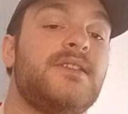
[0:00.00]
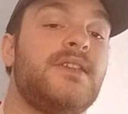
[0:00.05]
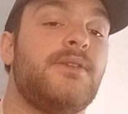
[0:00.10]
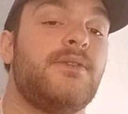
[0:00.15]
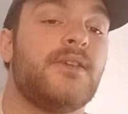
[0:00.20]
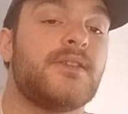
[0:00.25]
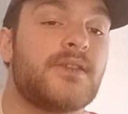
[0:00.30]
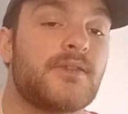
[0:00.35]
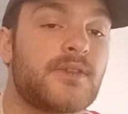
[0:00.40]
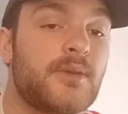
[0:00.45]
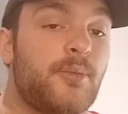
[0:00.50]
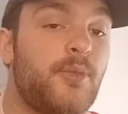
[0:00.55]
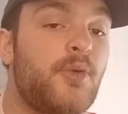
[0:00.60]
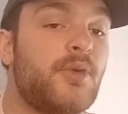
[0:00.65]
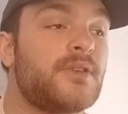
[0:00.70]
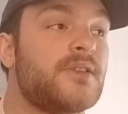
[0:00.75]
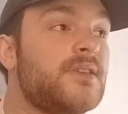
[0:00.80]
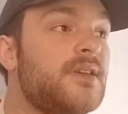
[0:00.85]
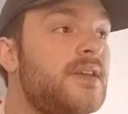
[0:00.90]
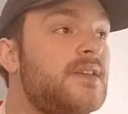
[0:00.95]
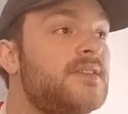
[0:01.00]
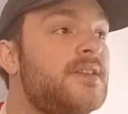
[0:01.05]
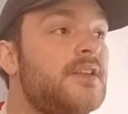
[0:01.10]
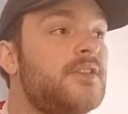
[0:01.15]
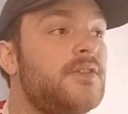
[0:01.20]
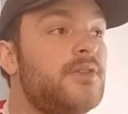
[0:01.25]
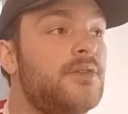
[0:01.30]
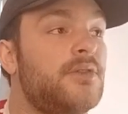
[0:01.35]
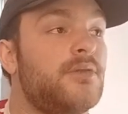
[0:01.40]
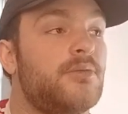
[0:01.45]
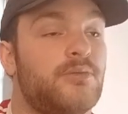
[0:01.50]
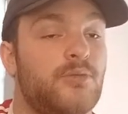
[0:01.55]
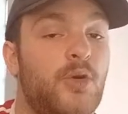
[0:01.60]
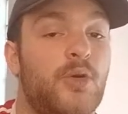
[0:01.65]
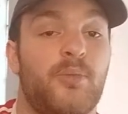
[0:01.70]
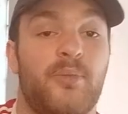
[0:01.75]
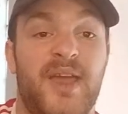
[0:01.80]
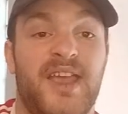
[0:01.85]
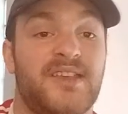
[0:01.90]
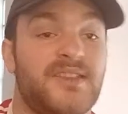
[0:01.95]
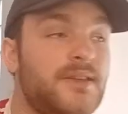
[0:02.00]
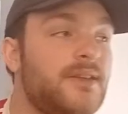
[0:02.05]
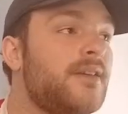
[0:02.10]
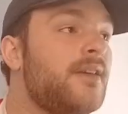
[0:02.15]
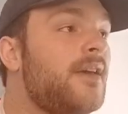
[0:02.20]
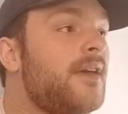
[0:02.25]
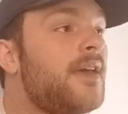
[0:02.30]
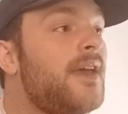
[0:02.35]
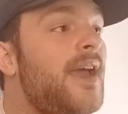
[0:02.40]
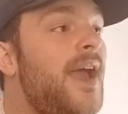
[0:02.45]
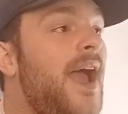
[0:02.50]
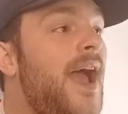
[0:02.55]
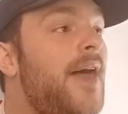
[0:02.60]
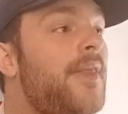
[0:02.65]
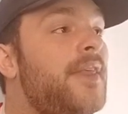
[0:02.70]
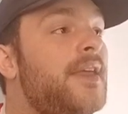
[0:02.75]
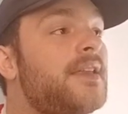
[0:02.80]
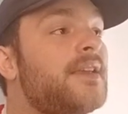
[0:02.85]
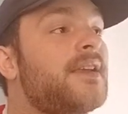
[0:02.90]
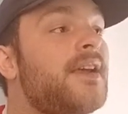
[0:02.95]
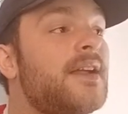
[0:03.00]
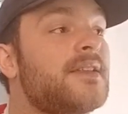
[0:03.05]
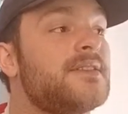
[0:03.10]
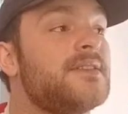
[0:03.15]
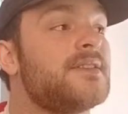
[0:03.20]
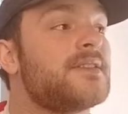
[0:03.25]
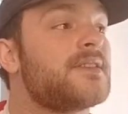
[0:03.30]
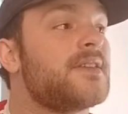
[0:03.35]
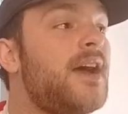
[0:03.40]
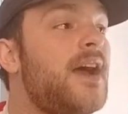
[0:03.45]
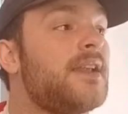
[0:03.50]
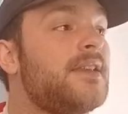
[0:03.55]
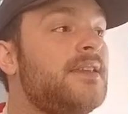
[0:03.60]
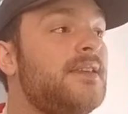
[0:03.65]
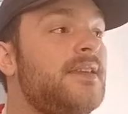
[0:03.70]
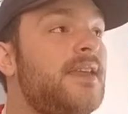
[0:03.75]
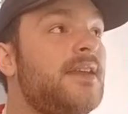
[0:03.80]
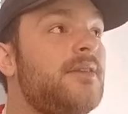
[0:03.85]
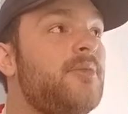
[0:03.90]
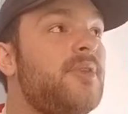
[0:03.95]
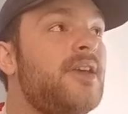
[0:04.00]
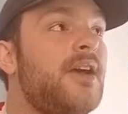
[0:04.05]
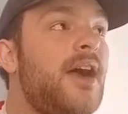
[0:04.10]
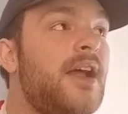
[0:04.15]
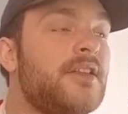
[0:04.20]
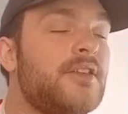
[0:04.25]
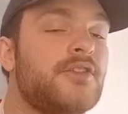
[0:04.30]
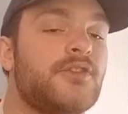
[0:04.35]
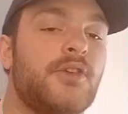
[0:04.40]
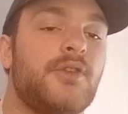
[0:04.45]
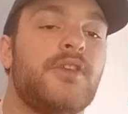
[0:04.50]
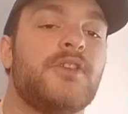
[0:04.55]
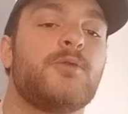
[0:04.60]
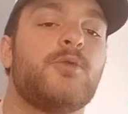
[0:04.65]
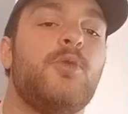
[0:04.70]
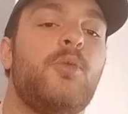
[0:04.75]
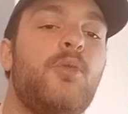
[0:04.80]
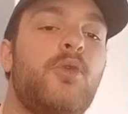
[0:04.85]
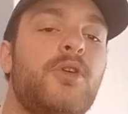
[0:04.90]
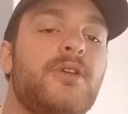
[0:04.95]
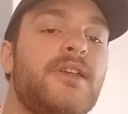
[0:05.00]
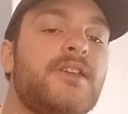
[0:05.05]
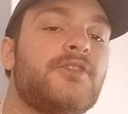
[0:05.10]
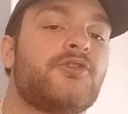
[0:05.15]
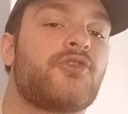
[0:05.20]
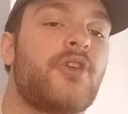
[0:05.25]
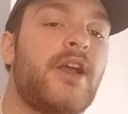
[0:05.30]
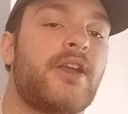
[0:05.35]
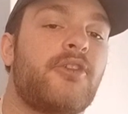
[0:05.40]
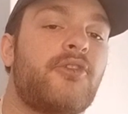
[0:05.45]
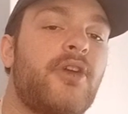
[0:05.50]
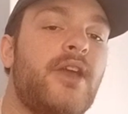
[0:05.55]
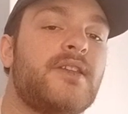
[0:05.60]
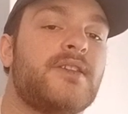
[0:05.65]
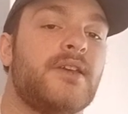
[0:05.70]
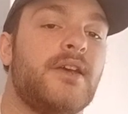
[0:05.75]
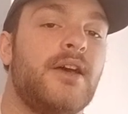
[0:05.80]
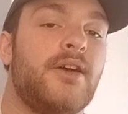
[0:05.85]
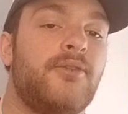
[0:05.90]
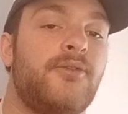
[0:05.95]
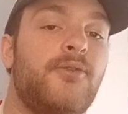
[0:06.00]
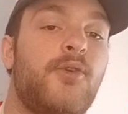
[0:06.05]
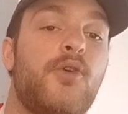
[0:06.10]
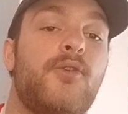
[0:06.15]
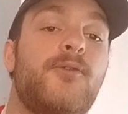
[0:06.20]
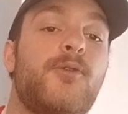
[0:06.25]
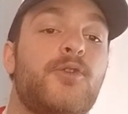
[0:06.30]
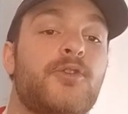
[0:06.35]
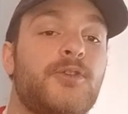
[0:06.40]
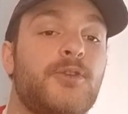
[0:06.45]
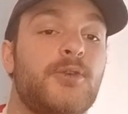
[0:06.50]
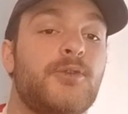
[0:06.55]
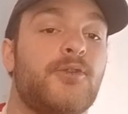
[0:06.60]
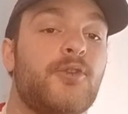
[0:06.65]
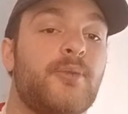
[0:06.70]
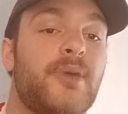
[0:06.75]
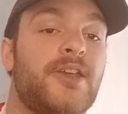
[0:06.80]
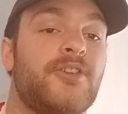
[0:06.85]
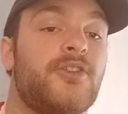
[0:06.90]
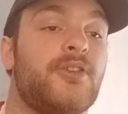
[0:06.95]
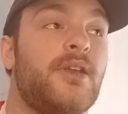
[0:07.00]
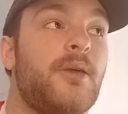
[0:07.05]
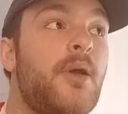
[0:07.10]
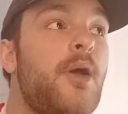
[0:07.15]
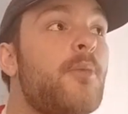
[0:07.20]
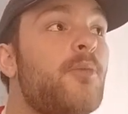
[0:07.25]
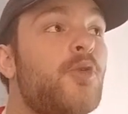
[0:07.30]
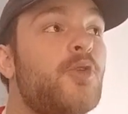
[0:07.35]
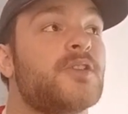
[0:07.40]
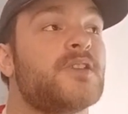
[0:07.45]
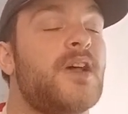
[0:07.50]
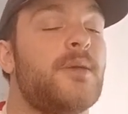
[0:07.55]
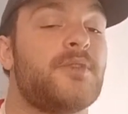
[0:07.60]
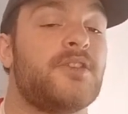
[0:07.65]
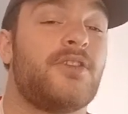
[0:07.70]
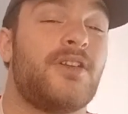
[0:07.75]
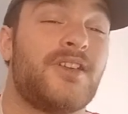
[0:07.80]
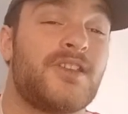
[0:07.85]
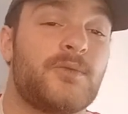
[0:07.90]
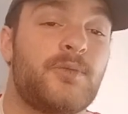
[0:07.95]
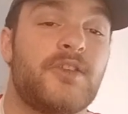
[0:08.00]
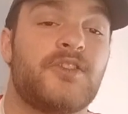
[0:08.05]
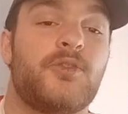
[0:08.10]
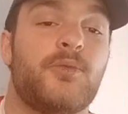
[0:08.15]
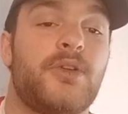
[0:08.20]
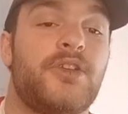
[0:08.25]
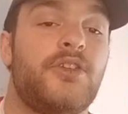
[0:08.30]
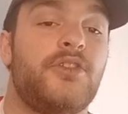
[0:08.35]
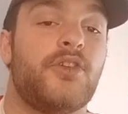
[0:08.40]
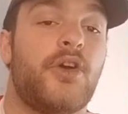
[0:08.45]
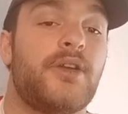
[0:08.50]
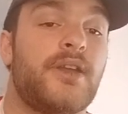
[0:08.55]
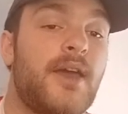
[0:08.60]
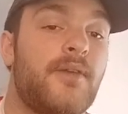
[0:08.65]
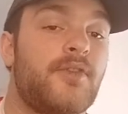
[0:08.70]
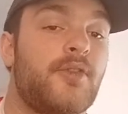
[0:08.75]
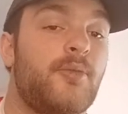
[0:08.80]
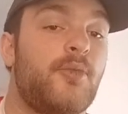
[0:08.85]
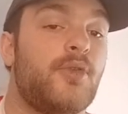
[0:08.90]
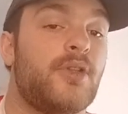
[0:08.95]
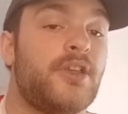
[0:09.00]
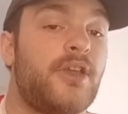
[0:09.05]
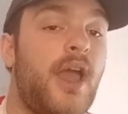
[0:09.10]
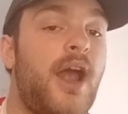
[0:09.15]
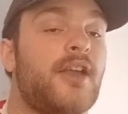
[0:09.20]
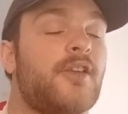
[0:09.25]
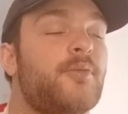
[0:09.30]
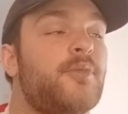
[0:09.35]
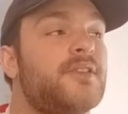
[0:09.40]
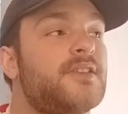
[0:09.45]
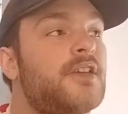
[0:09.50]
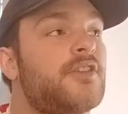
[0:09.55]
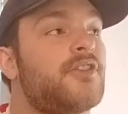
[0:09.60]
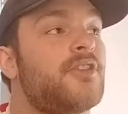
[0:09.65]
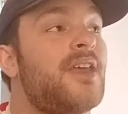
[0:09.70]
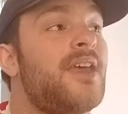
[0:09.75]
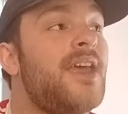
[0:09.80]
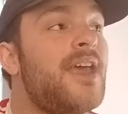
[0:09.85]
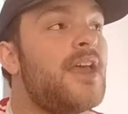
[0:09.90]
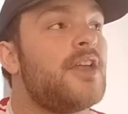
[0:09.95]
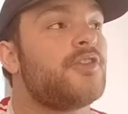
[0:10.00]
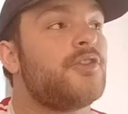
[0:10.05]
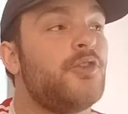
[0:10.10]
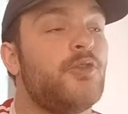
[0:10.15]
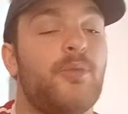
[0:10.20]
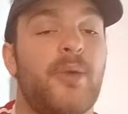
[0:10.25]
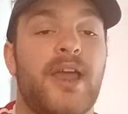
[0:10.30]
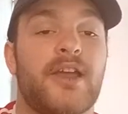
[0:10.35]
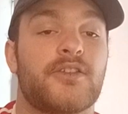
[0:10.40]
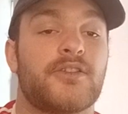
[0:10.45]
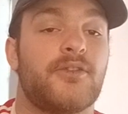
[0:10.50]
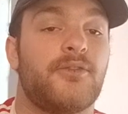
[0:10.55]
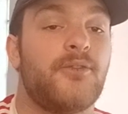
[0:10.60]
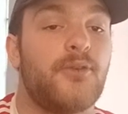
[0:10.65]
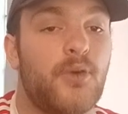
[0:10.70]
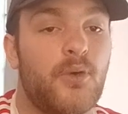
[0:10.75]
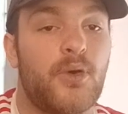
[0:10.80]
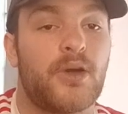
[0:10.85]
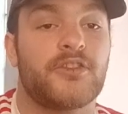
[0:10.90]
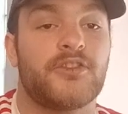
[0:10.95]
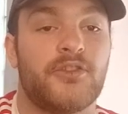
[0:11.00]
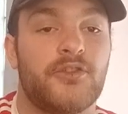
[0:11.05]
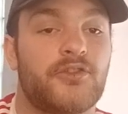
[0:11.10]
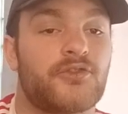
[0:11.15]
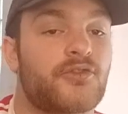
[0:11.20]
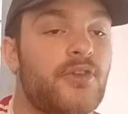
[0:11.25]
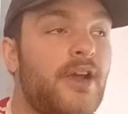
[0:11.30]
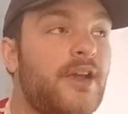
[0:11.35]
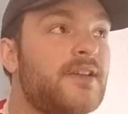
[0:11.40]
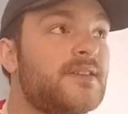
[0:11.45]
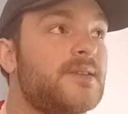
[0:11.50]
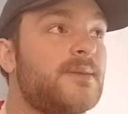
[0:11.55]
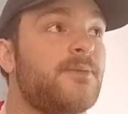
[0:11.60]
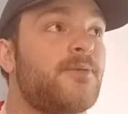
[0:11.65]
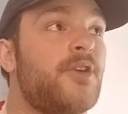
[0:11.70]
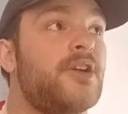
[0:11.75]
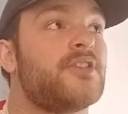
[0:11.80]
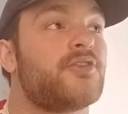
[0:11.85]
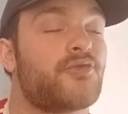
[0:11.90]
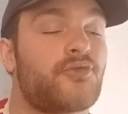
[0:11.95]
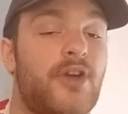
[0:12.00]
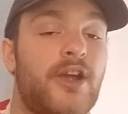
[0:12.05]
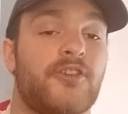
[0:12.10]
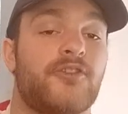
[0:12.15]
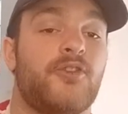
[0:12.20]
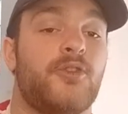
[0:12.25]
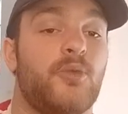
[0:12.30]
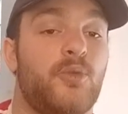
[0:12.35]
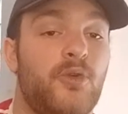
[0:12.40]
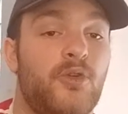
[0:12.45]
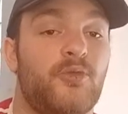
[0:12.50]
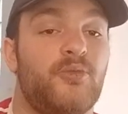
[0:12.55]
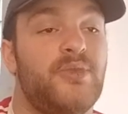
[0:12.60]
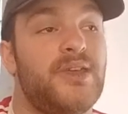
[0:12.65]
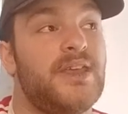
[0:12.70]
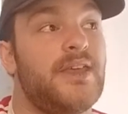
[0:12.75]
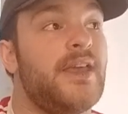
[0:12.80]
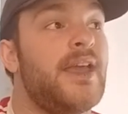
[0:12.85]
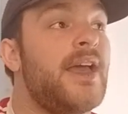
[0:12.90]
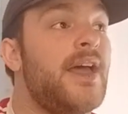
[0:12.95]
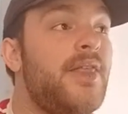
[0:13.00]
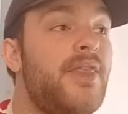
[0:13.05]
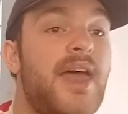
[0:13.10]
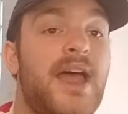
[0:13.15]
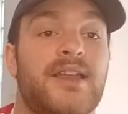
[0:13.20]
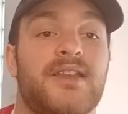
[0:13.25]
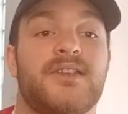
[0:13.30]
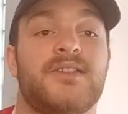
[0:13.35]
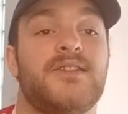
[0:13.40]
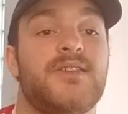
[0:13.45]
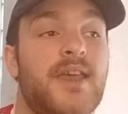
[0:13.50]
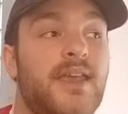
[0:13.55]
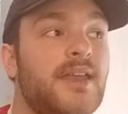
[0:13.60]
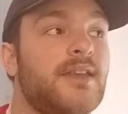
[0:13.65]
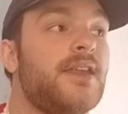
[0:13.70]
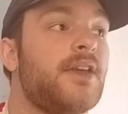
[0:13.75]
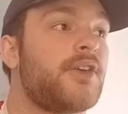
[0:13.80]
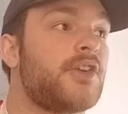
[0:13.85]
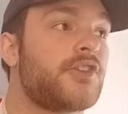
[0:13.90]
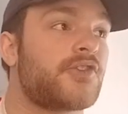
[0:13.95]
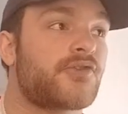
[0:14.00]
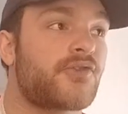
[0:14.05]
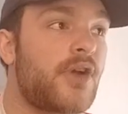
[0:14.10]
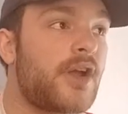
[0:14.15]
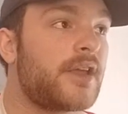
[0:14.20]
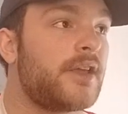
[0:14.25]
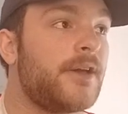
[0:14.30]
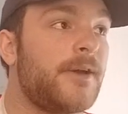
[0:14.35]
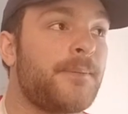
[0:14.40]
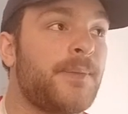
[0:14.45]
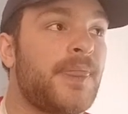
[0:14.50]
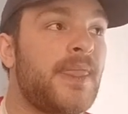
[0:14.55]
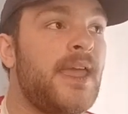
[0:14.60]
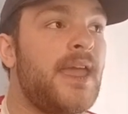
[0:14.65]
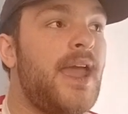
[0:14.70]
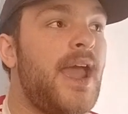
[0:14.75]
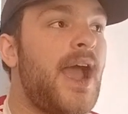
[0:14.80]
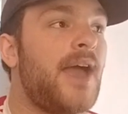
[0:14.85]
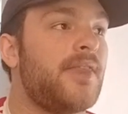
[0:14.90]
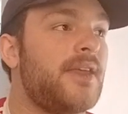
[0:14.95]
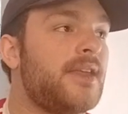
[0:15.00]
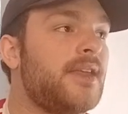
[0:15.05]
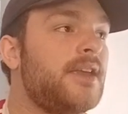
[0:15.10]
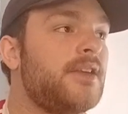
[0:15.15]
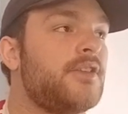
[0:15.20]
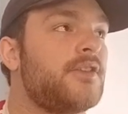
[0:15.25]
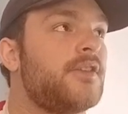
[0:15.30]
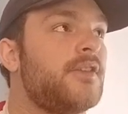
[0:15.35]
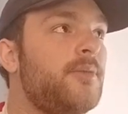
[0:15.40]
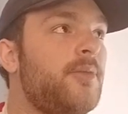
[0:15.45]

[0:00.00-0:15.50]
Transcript: defensive support is set to, well, basic, and then cut inside and get in behind. So this will more or less try and create a 4-4-2 formation more times than not, especially when you don't have the ball and you're out of possession. 2 banks of 4, 2 strikers up front. Rashford will be that secondary striker, and then get into the